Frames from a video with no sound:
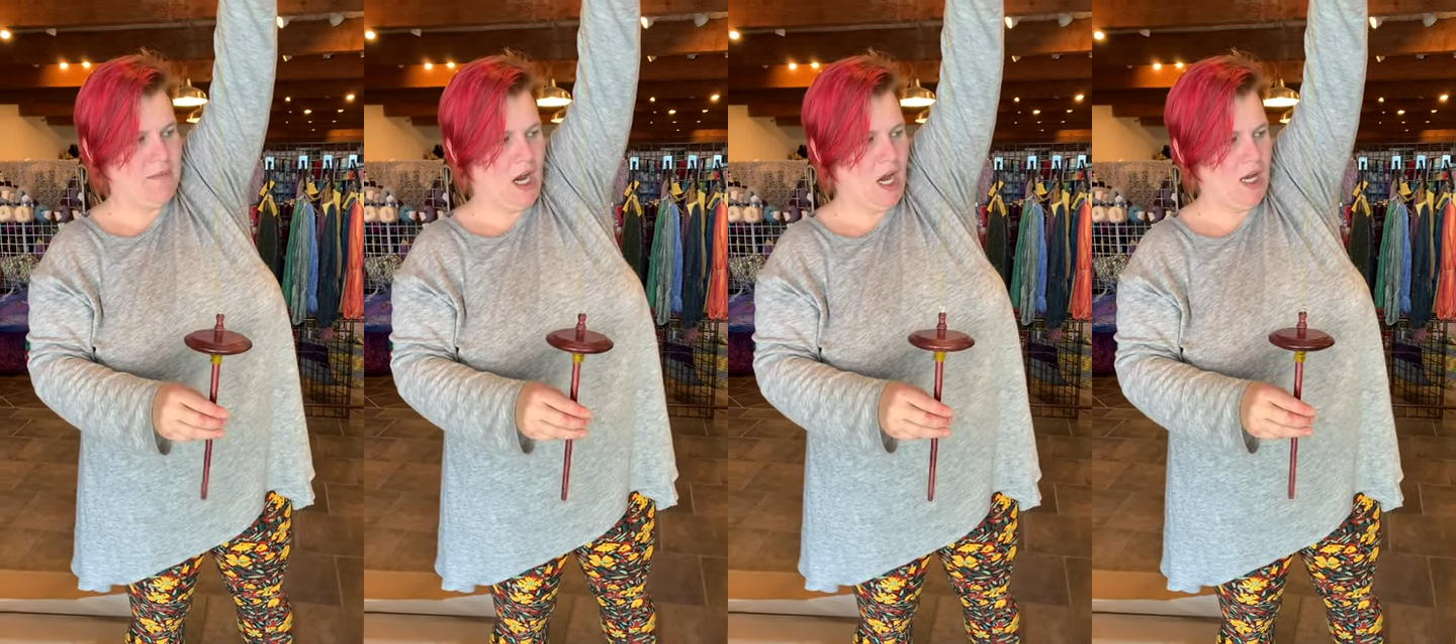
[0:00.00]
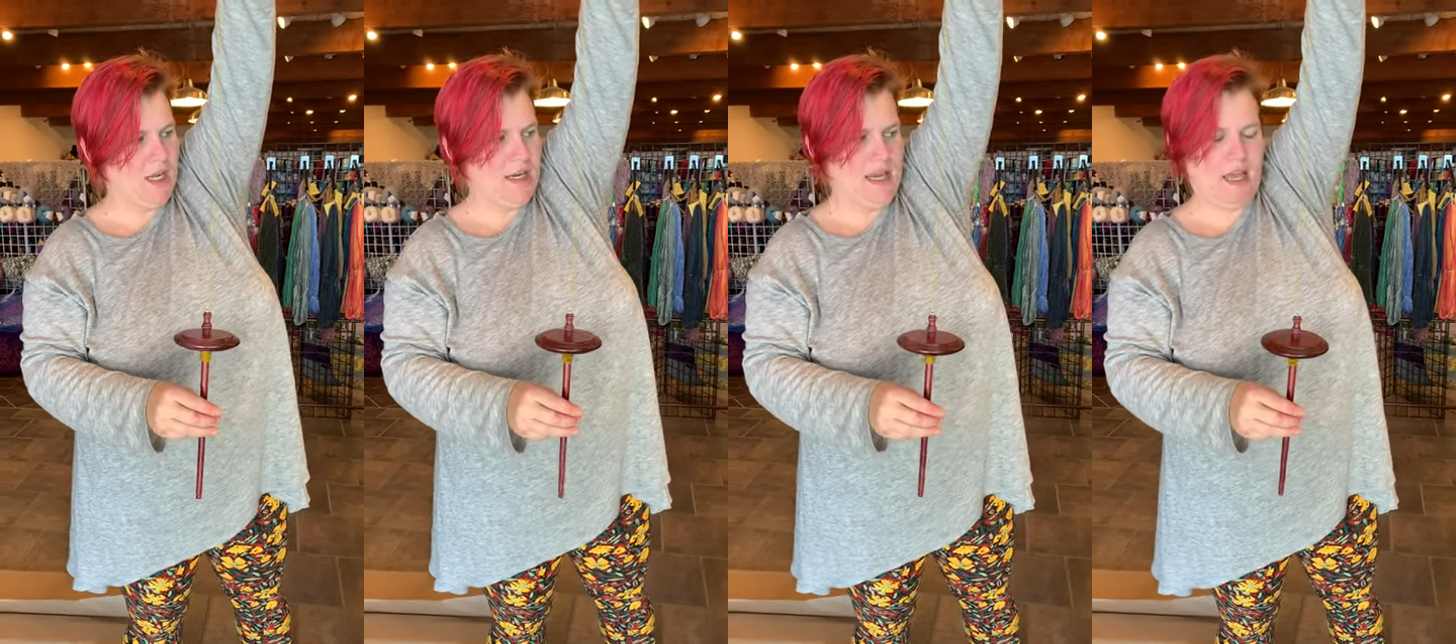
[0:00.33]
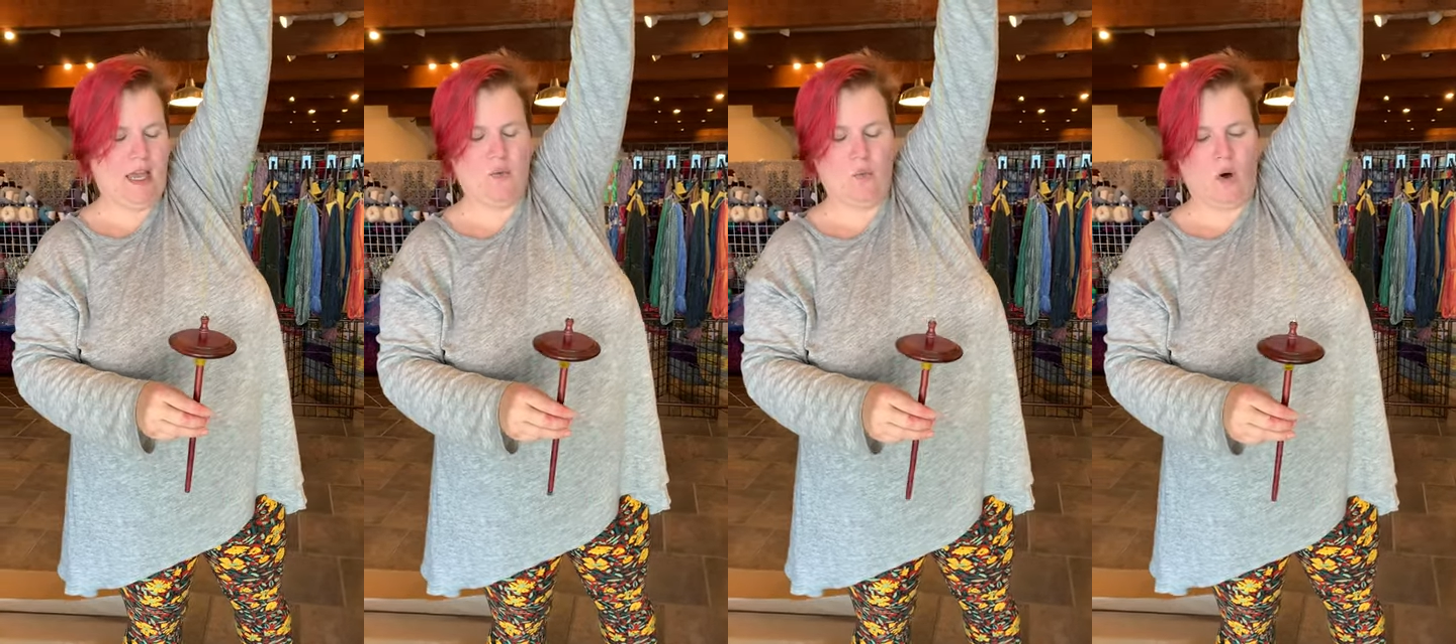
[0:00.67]
mahogany
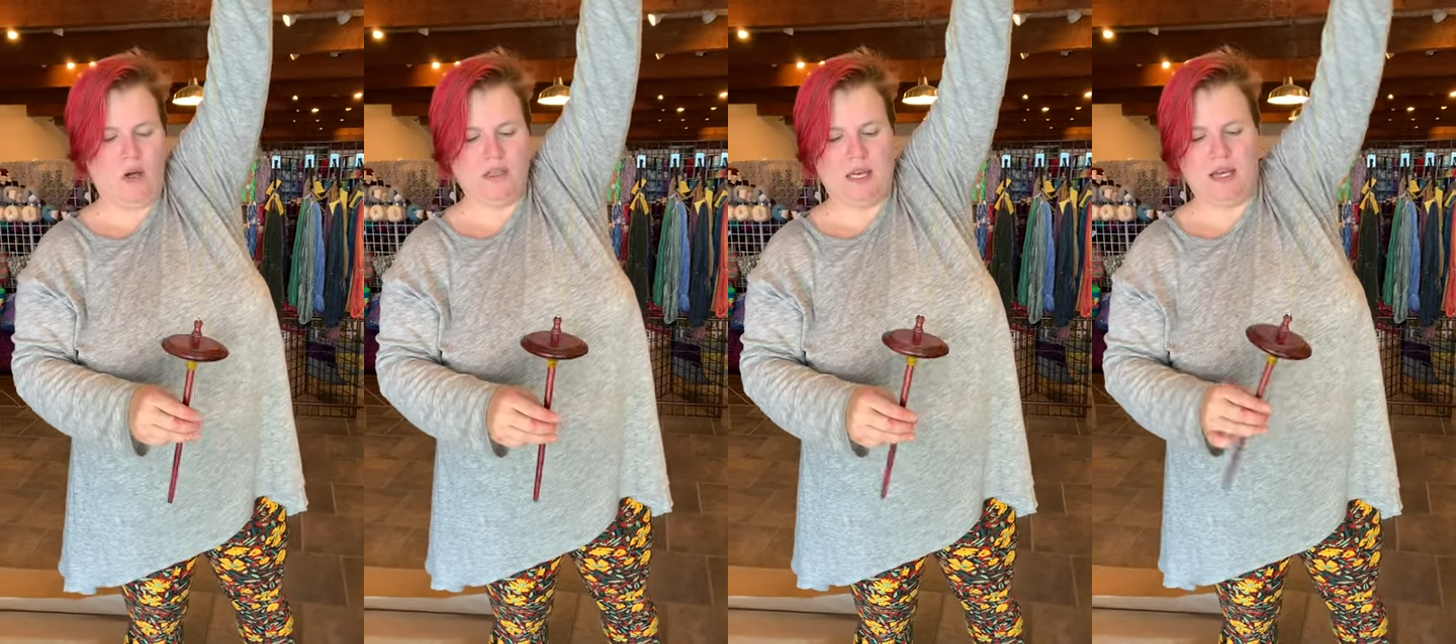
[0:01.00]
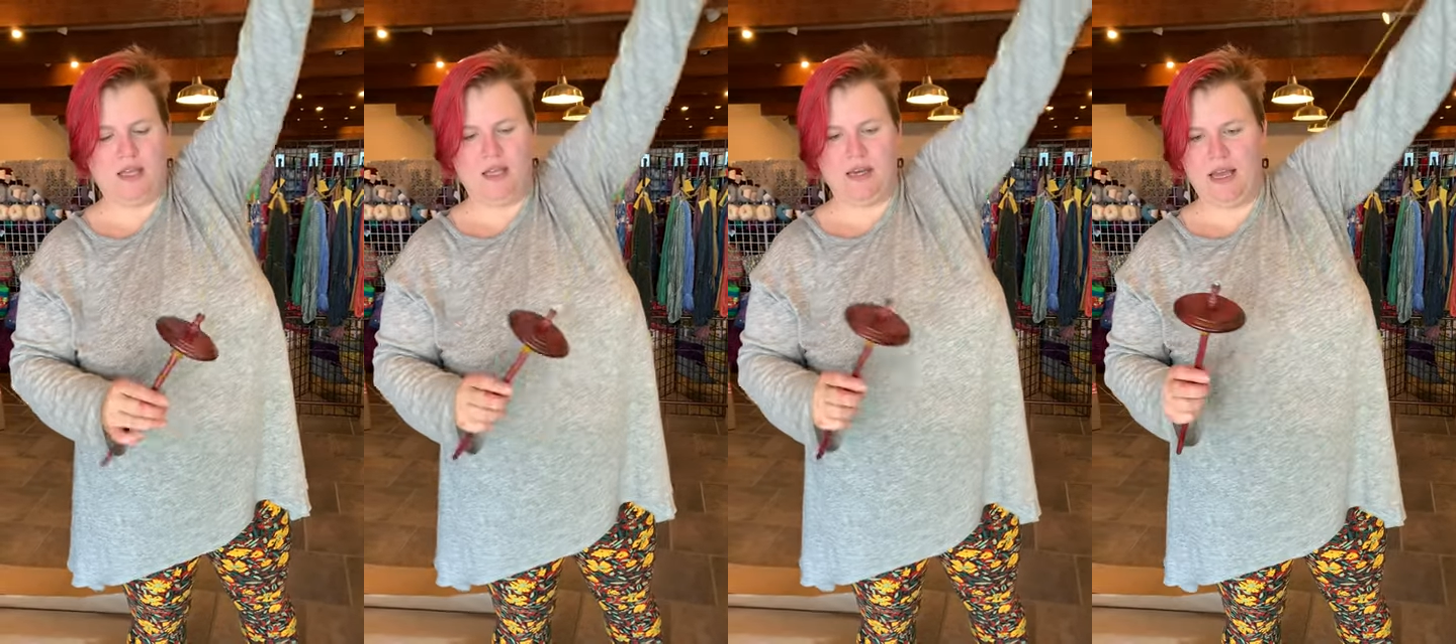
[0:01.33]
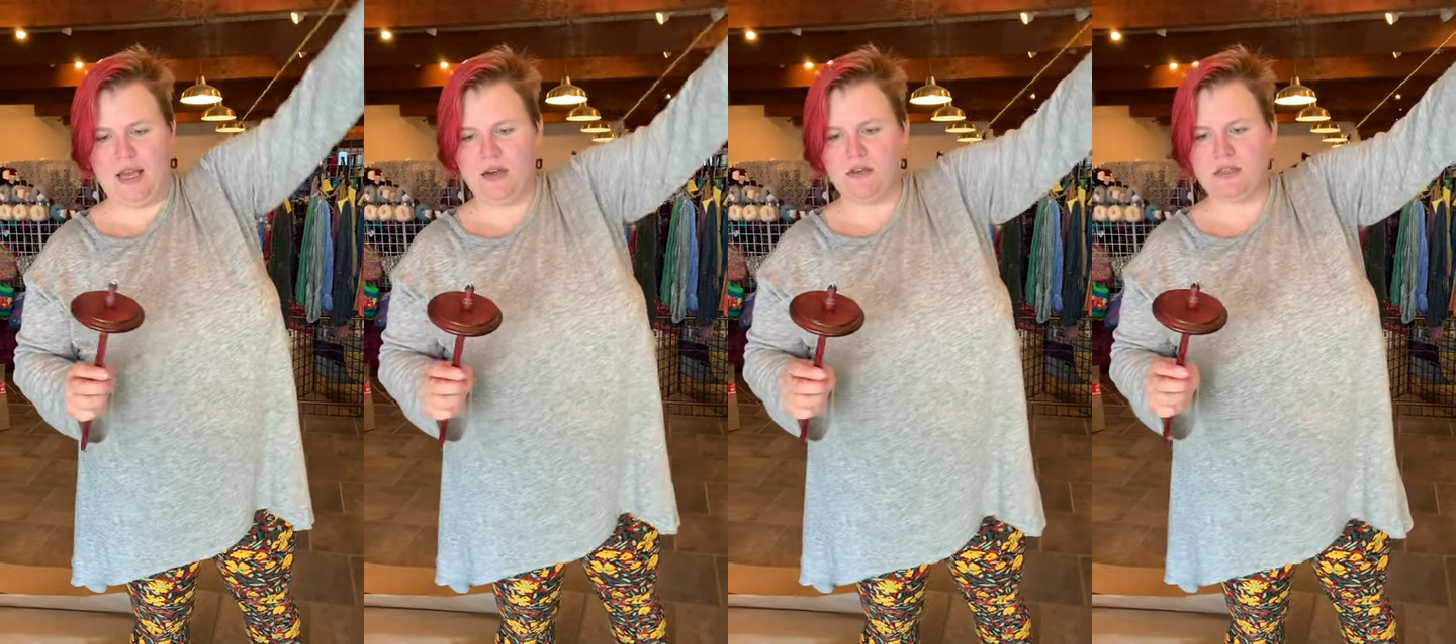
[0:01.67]
and walnut
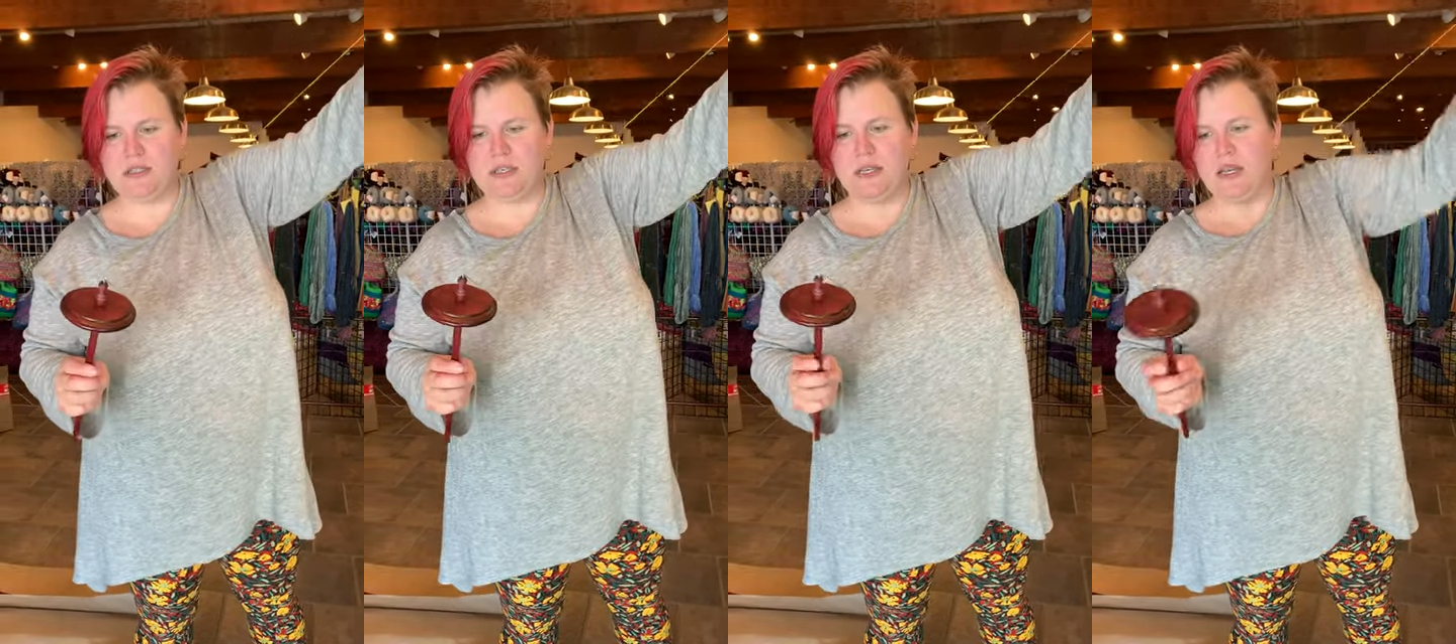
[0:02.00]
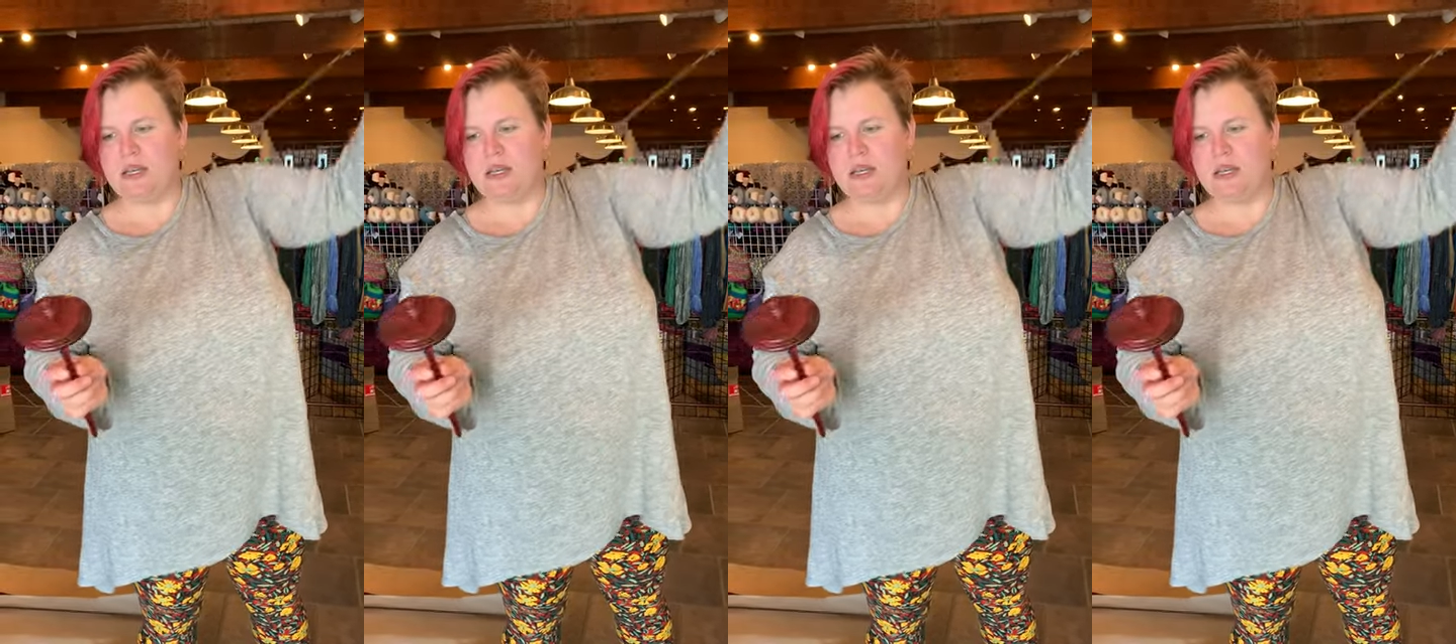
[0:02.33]
in-house.